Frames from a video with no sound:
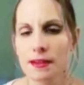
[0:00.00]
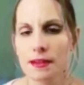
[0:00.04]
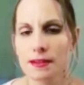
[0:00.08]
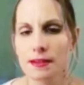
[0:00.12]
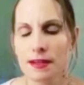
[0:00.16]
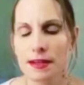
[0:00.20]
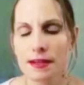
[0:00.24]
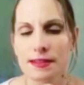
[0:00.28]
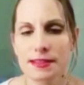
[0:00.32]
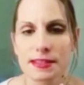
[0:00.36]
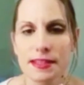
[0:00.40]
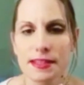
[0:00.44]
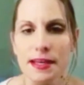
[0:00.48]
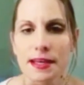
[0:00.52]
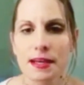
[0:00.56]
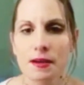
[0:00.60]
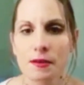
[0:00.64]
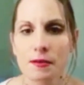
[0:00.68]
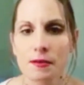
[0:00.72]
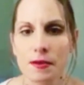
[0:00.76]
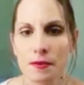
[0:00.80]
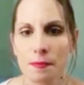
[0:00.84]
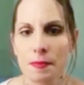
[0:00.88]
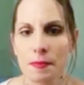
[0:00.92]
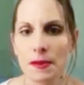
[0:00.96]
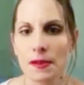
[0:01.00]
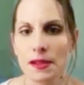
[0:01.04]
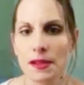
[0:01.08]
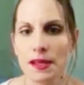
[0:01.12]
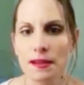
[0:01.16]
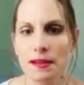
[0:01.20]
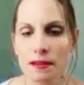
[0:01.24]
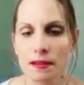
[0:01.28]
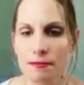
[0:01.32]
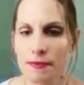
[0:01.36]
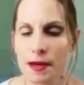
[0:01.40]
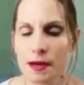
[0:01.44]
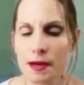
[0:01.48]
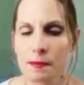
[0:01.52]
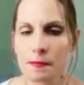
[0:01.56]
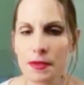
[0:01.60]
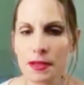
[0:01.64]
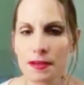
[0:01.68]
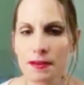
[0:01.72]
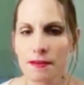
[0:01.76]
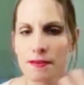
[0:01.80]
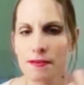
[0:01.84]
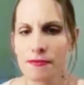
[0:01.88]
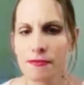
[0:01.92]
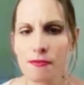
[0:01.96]
uh, staying with Billy and the
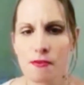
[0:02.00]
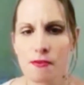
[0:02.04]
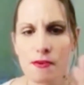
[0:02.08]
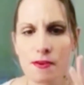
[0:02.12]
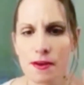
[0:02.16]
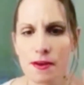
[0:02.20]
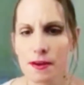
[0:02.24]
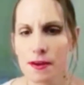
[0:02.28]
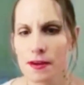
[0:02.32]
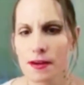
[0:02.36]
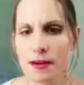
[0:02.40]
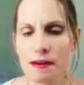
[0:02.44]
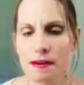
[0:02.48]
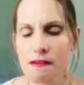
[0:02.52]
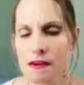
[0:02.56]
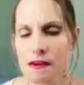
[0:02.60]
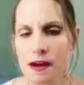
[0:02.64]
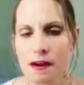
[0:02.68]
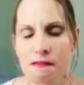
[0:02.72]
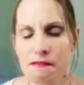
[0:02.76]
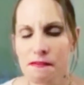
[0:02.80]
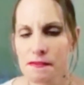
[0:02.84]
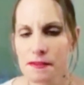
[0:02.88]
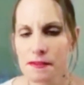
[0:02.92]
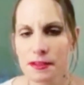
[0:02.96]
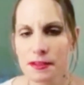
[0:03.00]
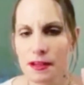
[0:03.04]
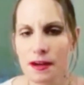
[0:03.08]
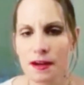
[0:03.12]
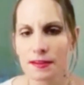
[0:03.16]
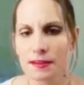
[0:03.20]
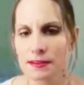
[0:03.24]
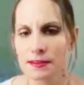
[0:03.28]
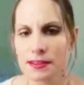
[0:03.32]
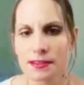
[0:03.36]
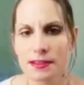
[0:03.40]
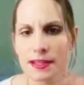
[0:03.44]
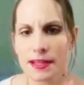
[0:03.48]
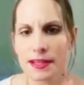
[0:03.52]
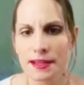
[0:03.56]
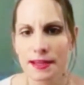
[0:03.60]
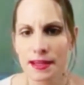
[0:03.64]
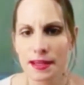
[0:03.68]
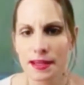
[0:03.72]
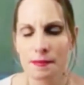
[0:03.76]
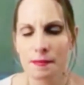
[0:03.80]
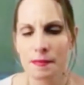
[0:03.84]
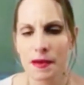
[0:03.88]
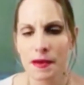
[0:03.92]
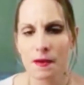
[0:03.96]
family for however long till they
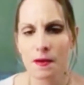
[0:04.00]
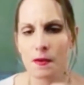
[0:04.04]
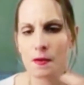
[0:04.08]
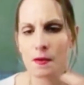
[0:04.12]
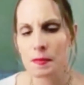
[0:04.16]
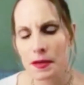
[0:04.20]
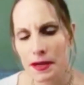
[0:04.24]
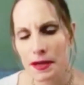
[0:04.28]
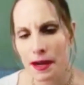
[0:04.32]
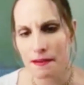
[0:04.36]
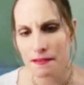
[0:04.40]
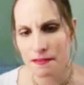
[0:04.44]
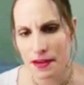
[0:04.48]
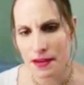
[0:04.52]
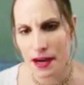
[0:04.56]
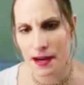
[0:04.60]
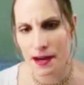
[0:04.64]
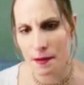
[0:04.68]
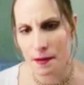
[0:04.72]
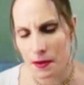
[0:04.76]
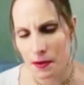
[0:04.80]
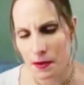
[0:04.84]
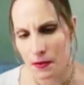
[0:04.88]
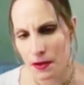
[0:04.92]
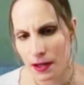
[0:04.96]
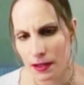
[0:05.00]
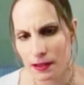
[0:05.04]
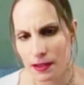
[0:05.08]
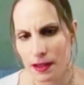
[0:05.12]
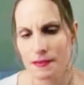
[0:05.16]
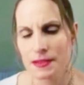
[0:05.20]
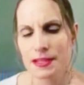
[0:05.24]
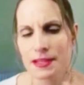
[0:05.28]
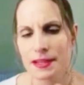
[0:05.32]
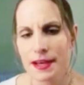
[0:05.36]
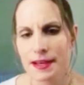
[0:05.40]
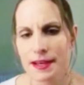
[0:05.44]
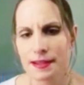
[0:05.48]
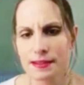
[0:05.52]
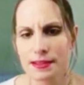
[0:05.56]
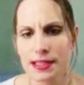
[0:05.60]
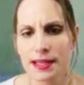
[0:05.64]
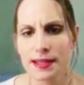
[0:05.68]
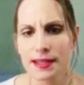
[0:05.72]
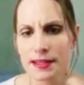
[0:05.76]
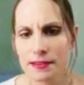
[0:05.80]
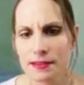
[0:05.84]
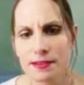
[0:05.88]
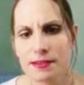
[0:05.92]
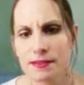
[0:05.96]
kick me out. But I've got about 11 days
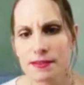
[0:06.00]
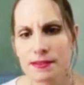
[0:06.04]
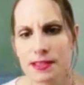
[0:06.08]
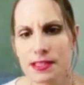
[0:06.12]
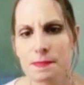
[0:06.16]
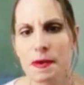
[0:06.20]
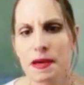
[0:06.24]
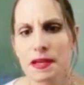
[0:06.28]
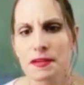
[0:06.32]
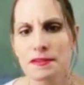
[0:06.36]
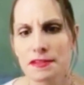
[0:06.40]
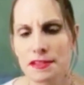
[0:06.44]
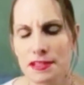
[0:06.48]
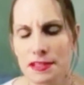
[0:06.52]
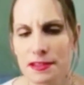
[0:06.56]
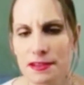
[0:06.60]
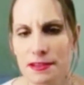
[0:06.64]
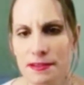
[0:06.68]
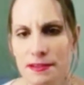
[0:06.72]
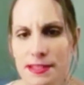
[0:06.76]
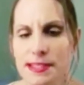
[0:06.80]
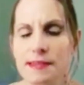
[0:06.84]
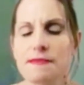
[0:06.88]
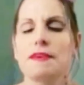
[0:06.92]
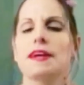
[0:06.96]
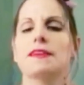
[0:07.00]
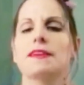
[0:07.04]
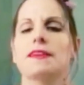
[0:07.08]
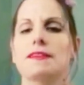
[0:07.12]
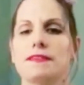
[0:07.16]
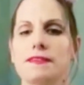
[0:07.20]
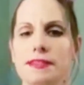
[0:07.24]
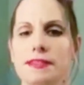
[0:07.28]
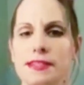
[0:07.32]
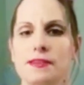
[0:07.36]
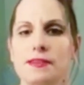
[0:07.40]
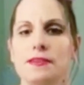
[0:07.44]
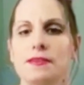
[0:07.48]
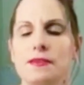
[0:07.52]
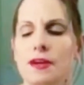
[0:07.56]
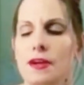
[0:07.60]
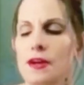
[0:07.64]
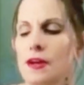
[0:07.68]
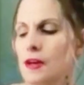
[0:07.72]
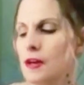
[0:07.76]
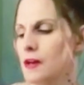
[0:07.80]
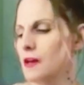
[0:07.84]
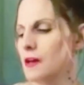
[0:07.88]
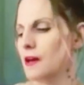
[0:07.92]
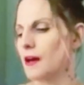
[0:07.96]
I can spend in Savannah. So
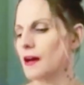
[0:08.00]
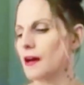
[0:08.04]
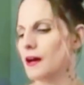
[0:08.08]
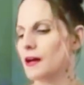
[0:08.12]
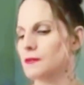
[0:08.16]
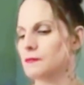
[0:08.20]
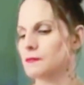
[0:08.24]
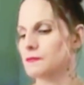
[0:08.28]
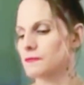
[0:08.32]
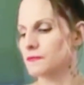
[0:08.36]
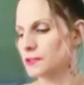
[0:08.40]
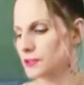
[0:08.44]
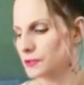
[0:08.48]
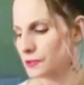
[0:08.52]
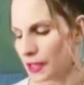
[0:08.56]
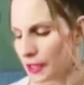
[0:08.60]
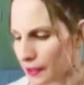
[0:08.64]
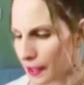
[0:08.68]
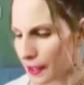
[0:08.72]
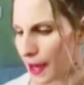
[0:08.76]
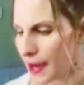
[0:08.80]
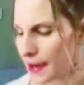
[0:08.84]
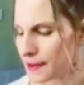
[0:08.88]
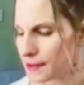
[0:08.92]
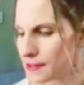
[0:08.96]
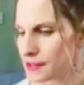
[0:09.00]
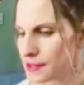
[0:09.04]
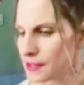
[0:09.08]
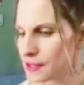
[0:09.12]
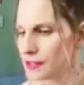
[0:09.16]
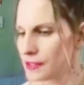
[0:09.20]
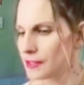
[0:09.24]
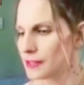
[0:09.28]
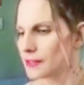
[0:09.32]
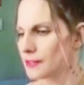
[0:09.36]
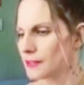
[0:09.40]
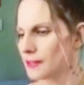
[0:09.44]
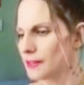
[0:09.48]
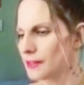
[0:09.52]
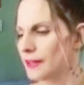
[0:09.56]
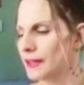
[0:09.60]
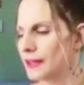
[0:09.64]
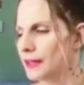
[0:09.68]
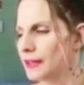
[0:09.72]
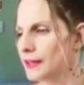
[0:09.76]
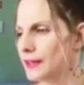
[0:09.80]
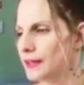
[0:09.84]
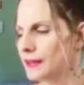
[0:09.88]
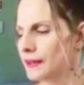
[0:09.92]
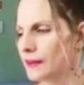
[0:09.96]
um, we're doing that.
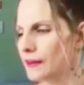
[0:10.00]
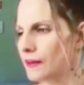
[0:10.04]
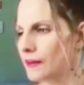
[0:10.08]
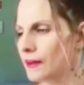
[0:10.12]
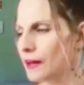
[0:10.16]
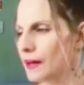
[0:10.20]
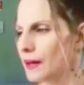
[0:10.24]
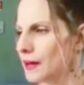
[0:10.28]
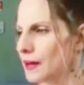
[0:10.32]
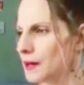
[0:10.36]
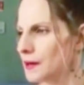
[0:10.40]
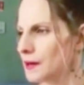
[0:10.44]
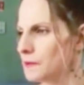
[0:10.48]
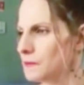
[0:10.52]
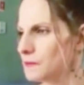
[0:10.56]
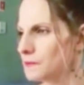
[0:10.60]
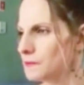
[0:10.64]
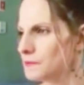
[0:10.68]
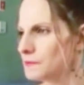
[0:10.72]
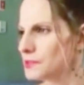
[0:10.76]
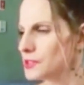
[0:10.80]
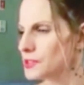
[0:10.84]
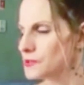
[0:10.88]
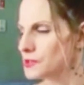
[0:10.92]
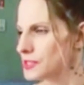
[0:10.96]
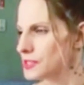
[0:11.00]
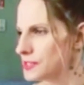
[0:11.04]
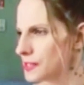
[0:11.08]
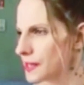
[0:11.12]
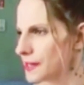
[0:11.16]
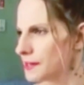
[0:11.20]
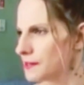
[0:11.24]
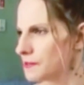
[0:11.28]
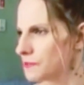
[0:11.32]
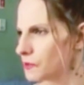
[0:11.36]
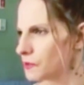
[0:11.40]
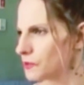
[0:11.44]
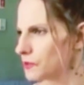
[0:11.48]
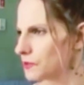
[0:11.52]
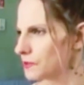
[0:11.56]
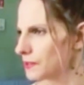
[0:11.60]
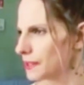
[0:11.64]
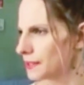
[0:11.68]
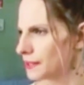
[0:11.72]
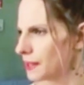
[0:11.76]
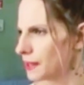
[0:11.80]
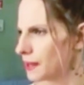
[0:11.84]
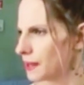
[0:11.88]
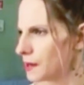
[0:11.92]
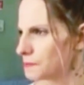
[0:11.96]
And um, so tonight we'll do
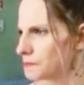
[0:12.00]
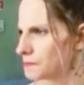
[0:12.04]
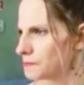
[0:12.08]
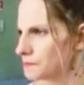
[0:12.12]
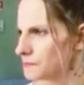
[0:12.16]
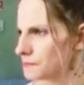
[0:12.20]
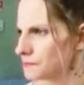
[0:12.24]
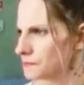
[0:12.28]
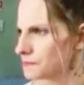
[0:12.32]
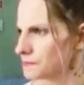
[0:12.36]
like that. I'm